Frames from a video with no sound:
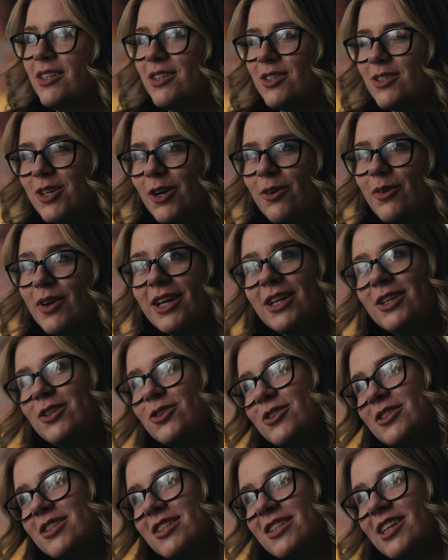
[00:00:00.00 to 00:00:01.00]
so
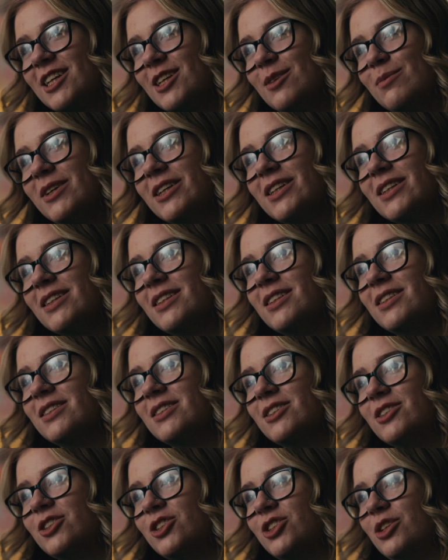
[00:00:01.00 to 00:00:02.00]
interesting
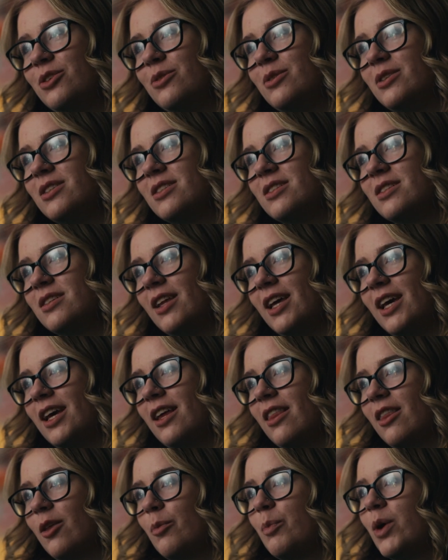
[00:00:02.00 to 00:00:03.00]
because she was
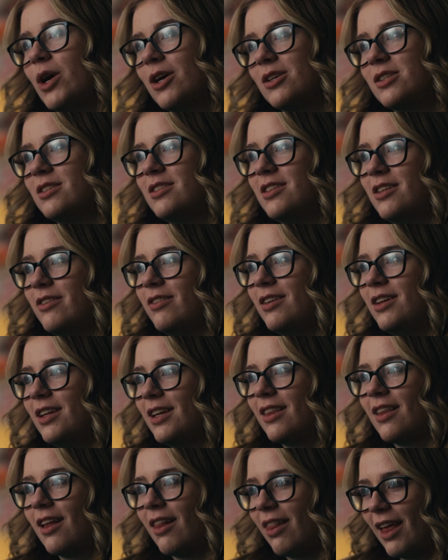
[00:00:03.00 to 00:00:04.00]
the positivity
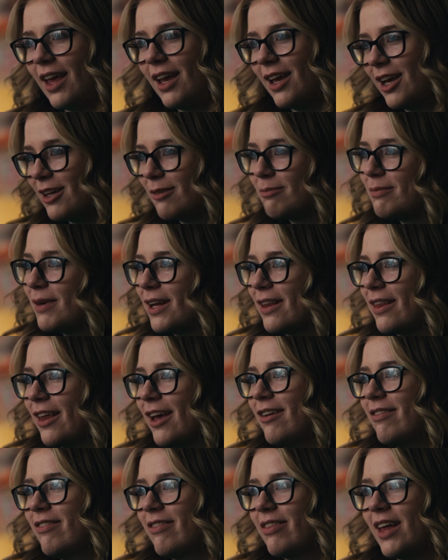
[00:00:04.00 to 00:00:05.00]
and the light in my
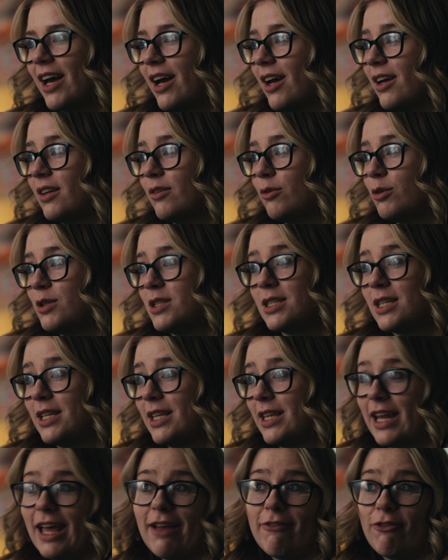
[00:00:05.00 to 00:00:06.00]
life that was
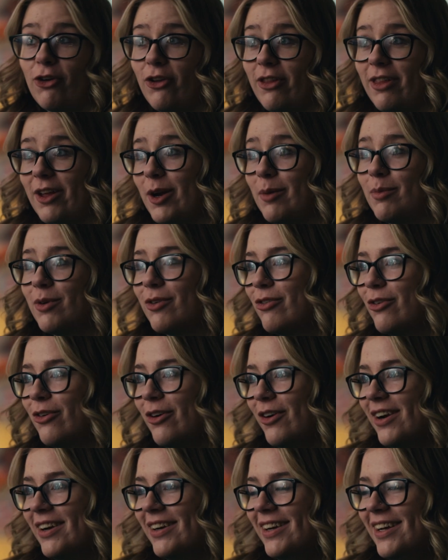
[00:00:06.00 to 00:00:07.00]
never there
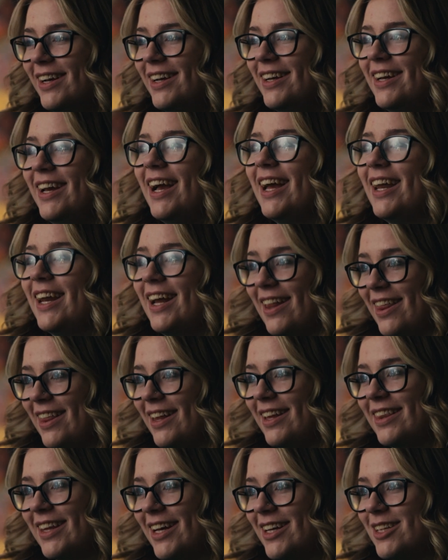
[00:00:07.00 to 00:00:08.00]
before. And I
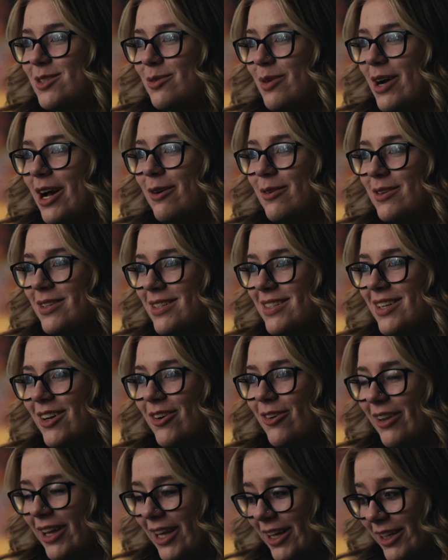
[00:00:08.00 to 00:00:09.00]
think that's why I was
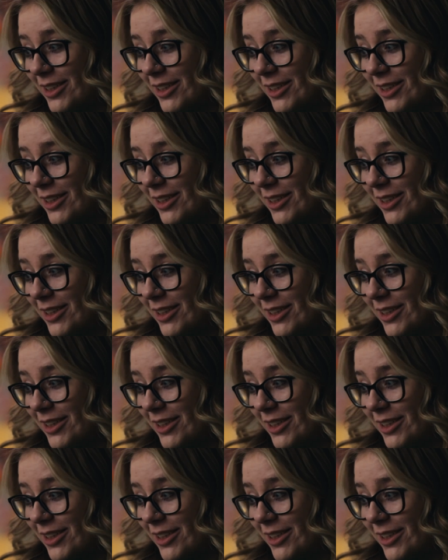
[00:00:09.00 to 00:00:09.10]
so